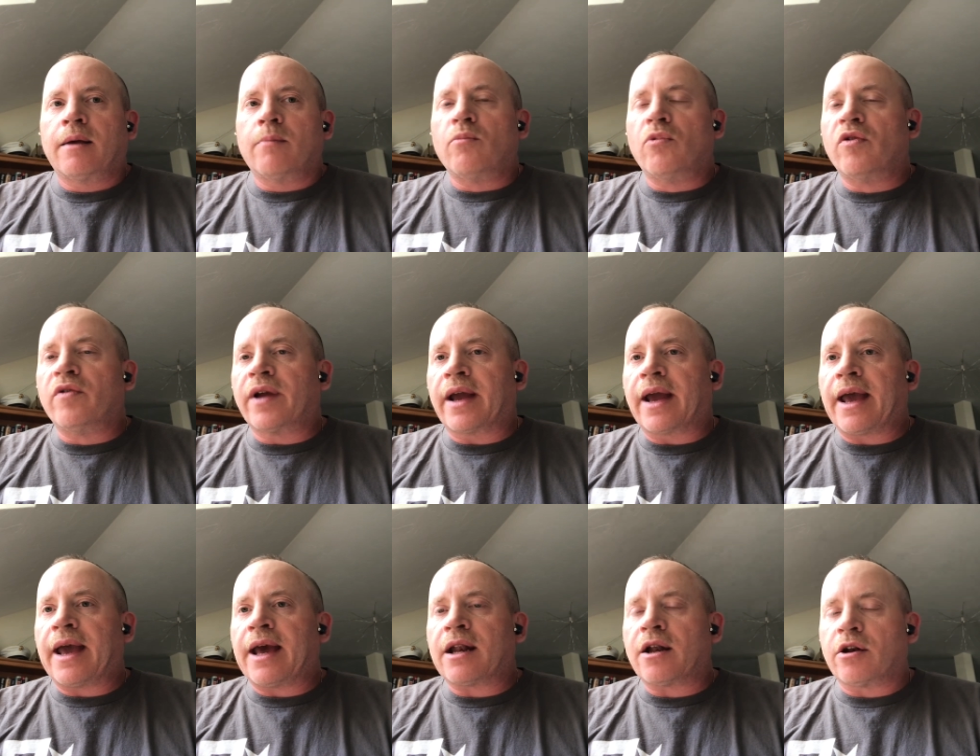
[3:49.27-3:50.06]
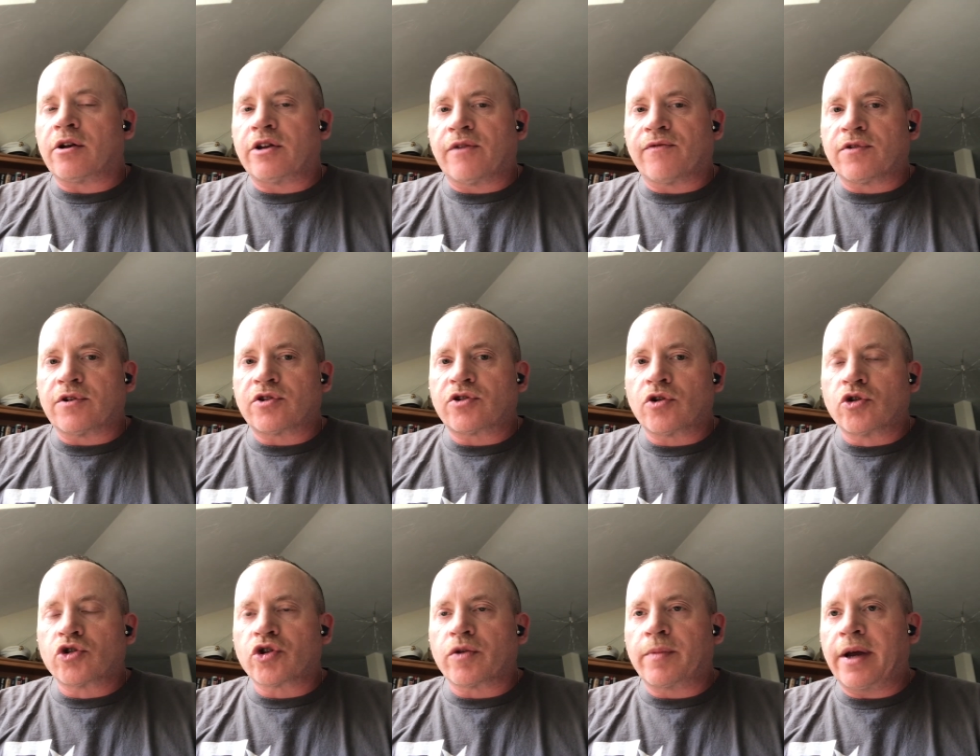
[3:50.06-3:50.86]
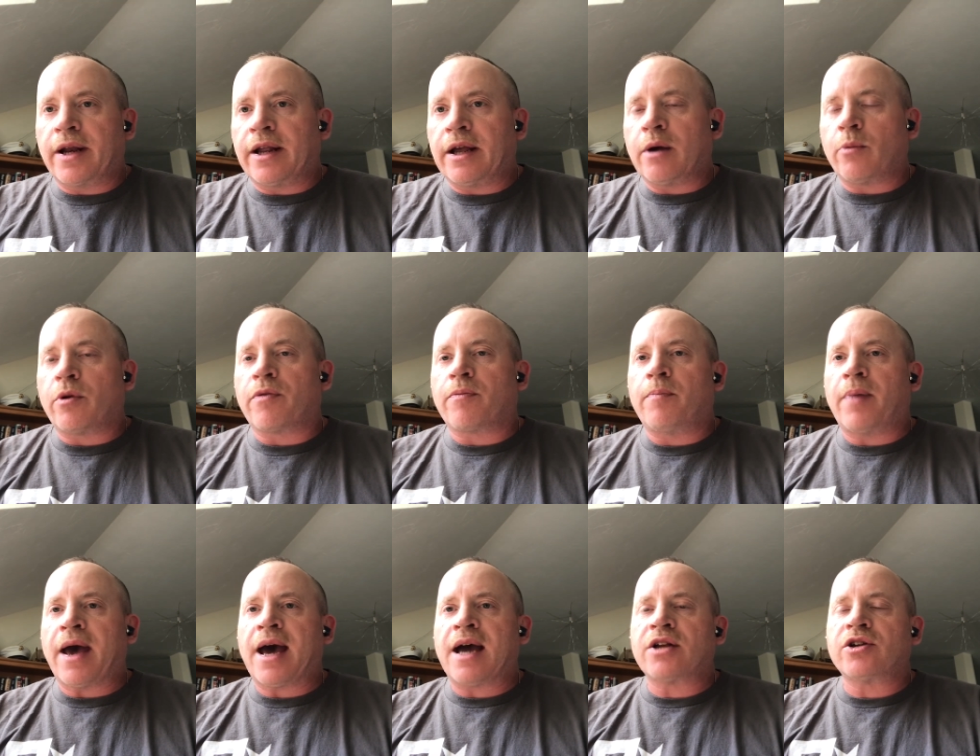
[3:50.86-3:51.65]
moving ahead on different social media with
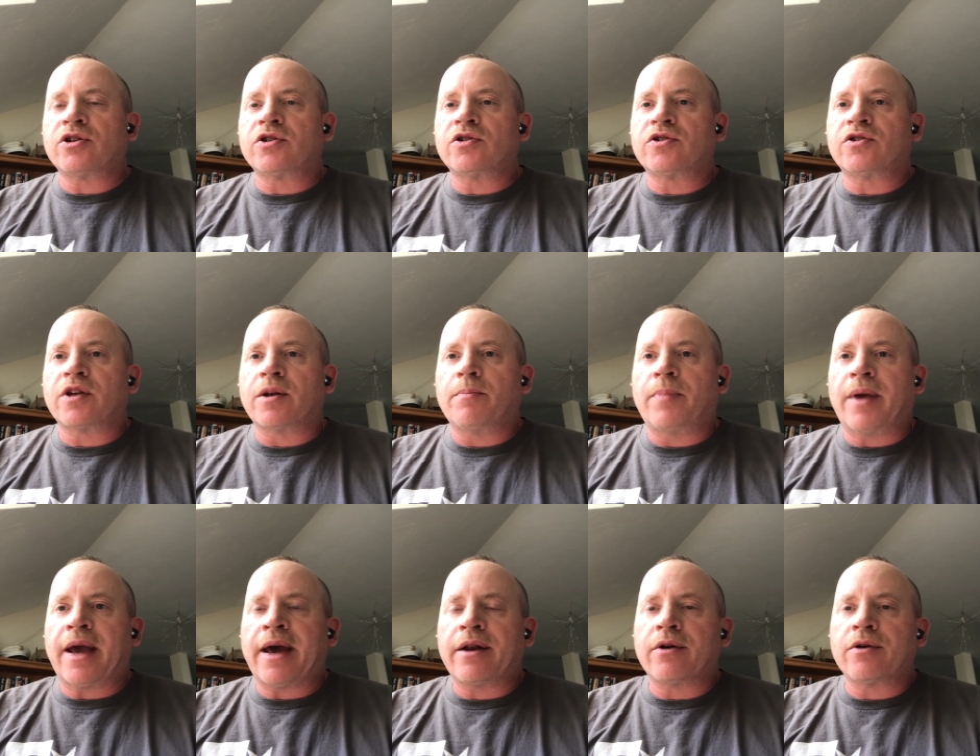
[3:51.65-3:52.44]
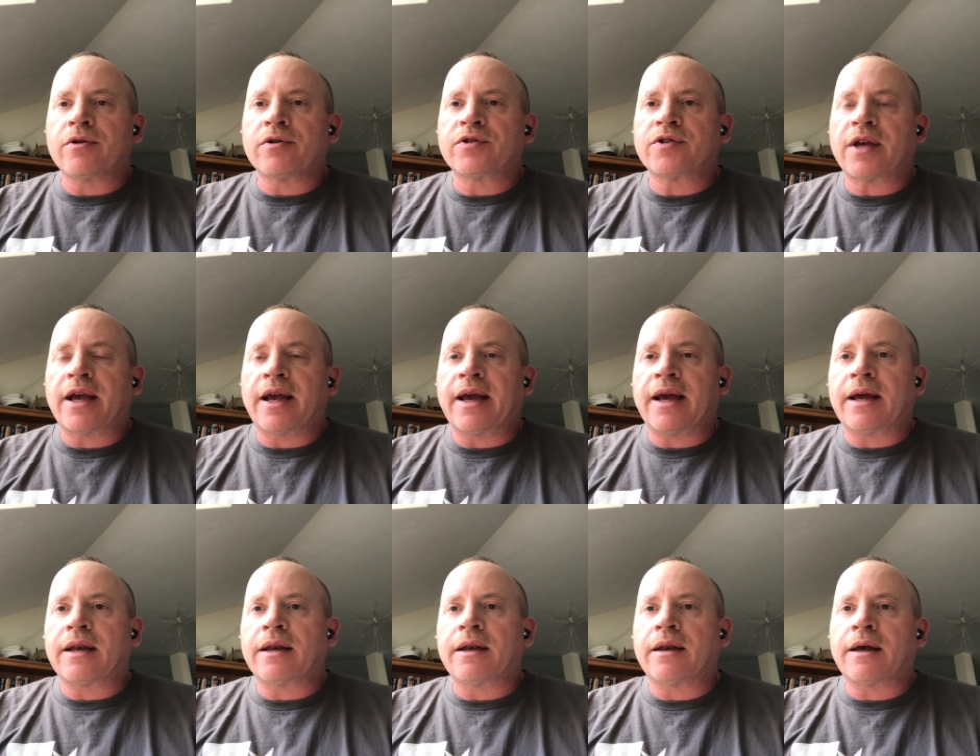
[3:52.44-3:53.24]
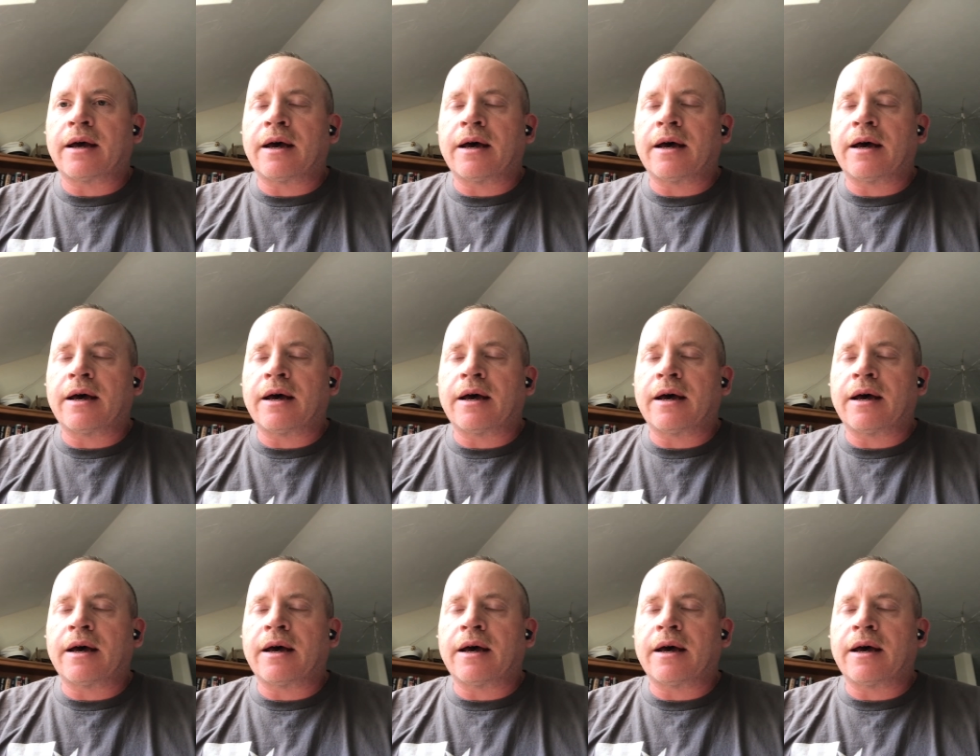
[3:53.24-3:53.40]
badges and banners and